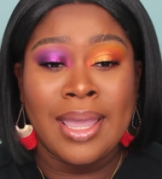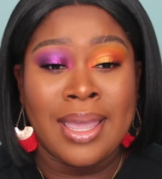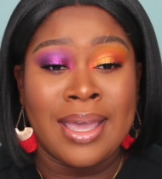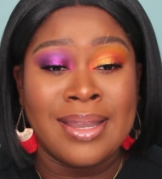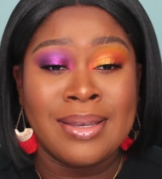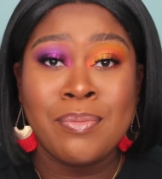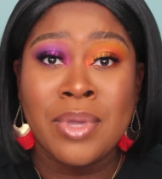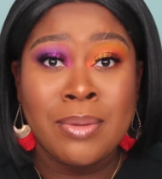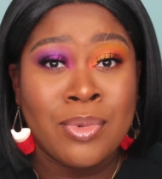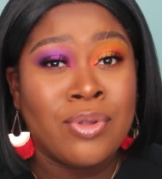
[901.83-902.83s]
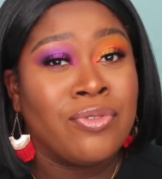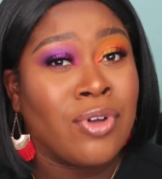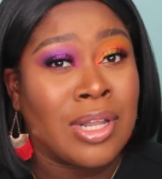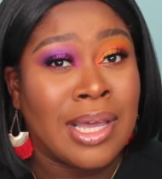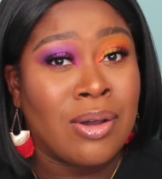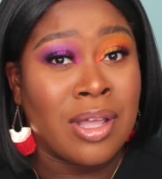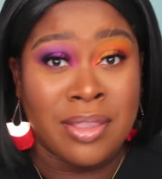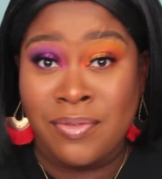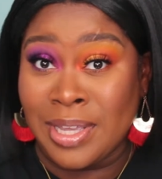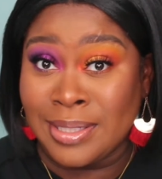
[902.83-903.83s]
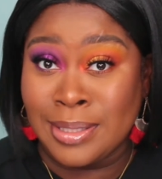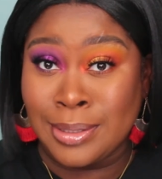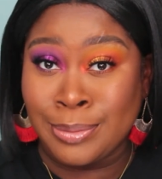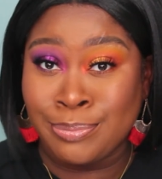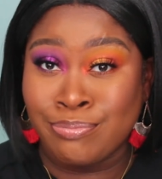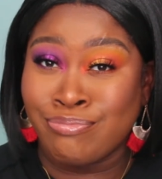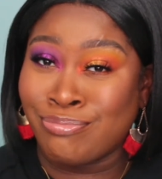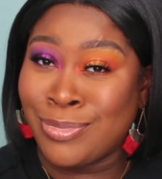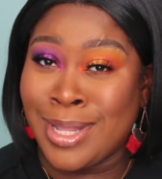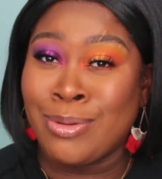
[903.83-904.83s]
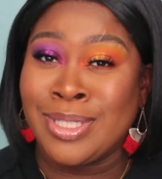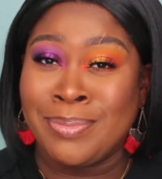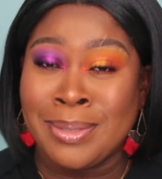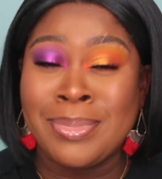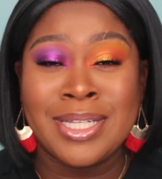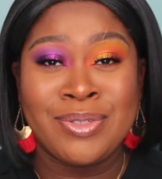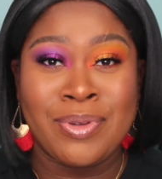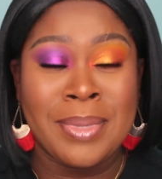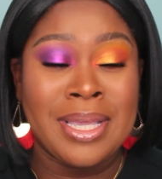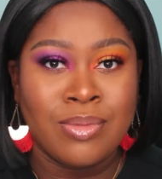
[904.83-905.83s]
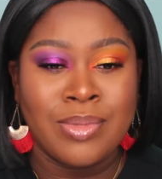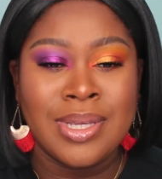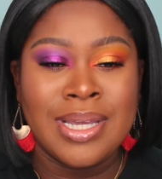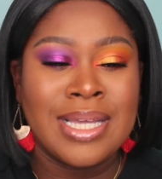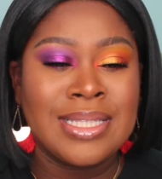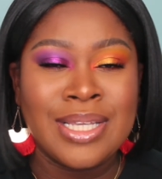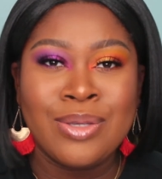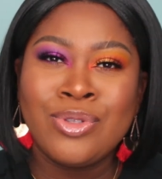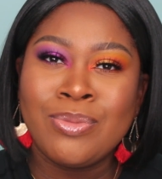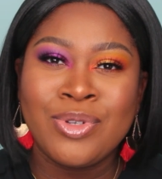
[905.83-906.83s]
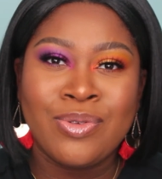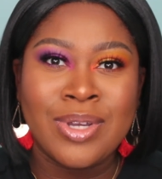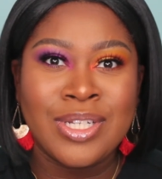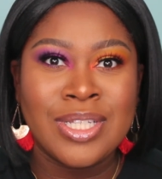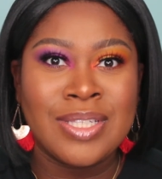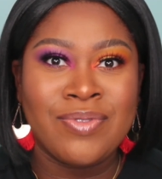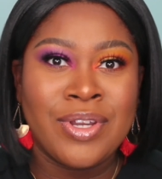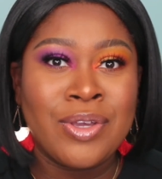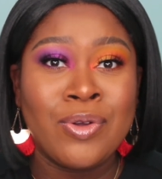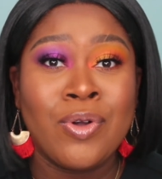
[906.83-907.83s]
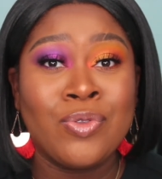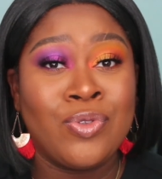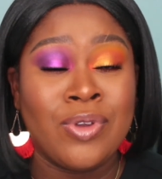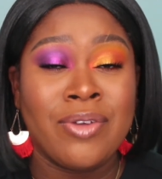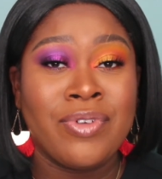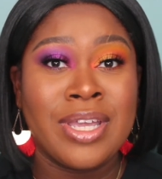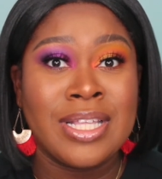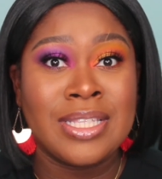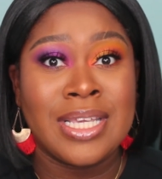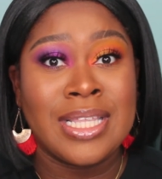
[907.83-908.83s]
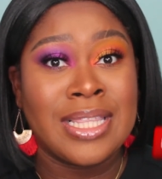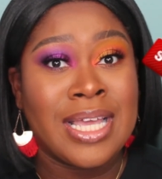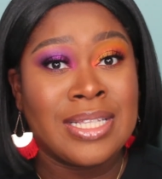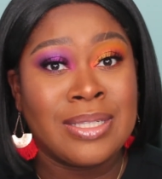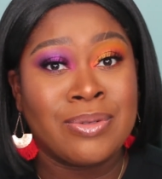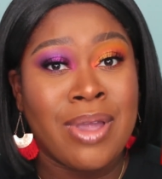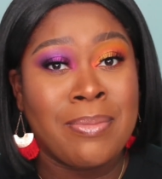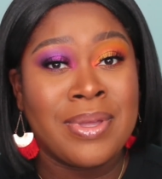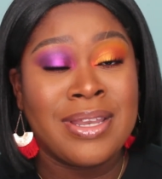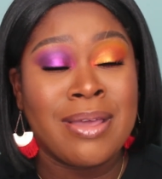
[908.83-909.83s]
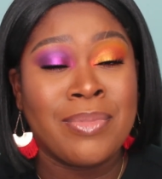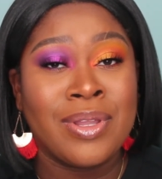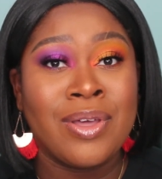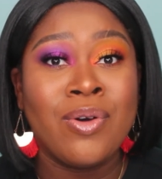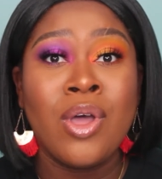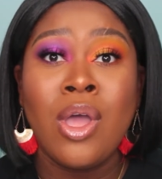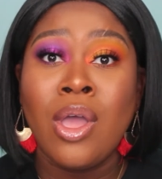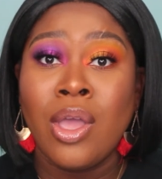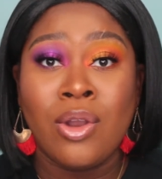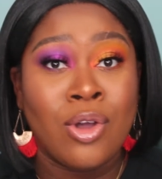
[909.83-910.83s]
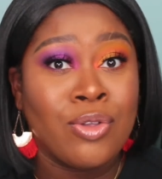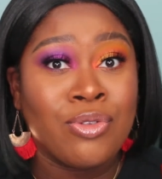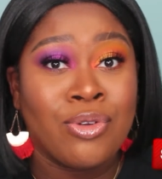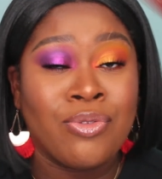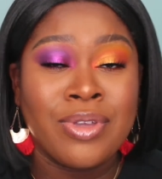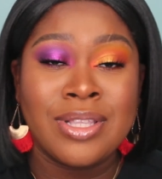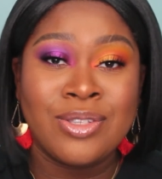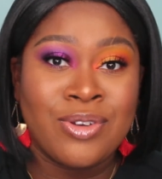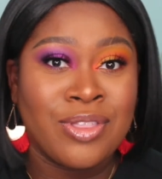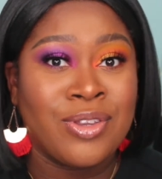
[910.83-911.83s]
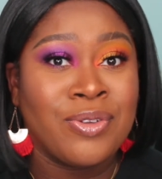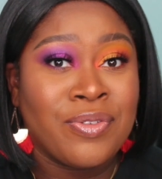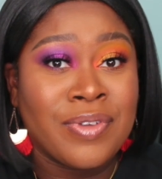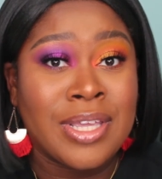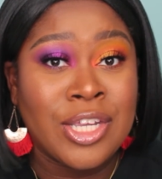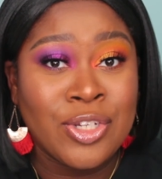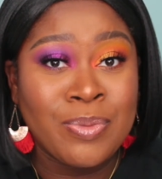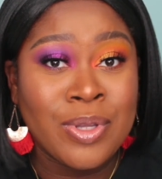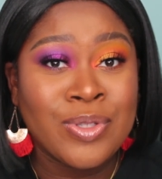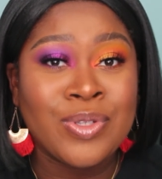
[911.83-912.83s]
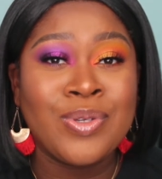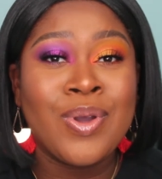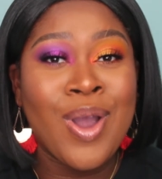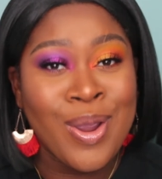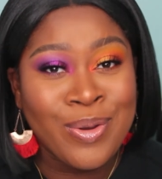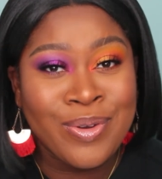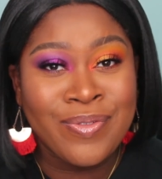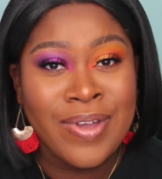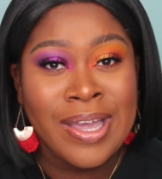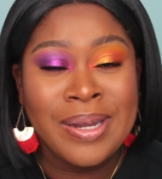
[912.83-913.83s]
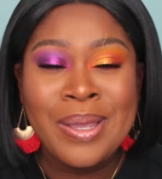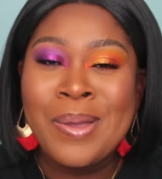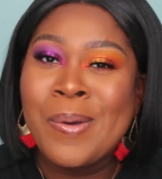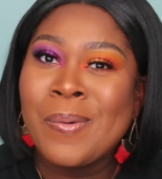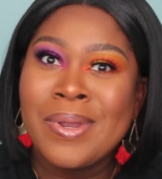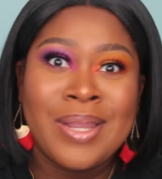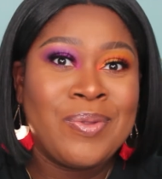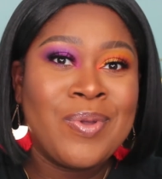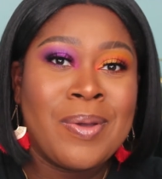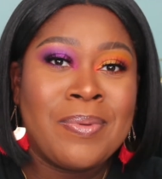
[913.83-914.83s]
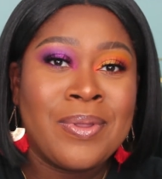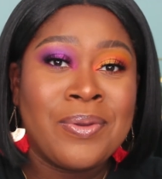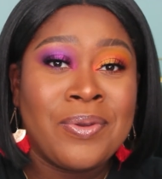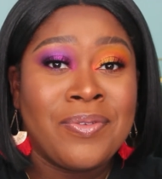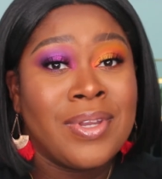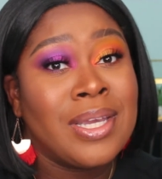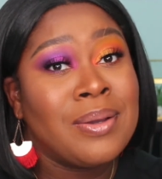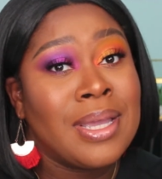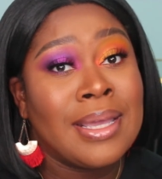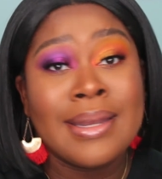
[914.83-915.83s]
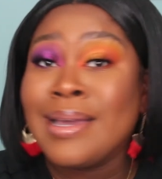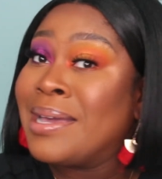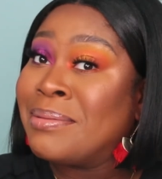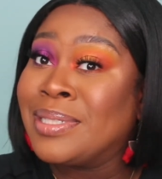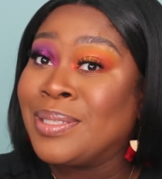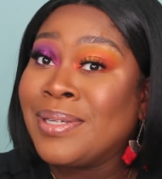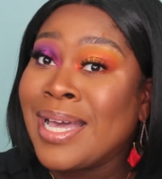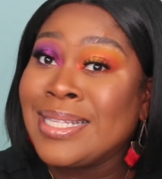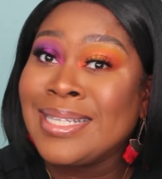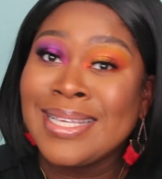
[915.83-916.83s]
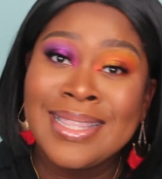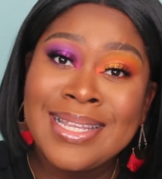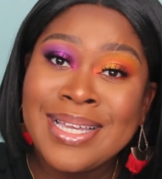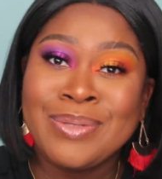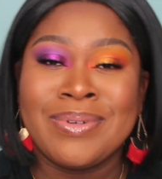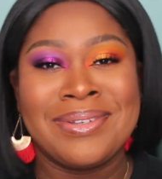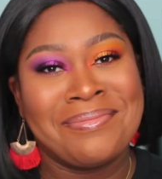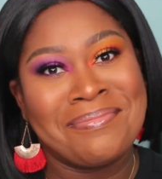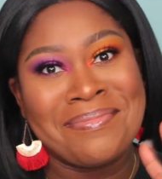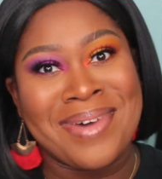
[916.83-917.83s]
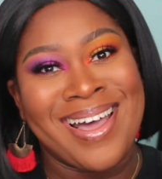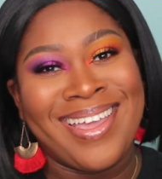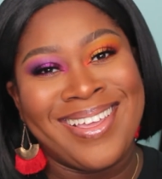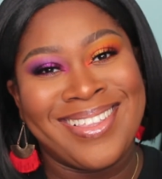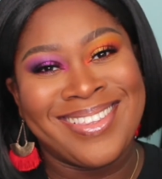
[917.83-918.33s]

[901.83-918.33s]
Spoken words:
and minimal fallout on the face. that was a big plus for me. But yeah guys, thank you so much for watching this video. Do not forget to hit that subscribe button down below, and also don't forget to turn on the notification bell so you are notified when I do upload a new video, and I will see you guys in the next one. Bye.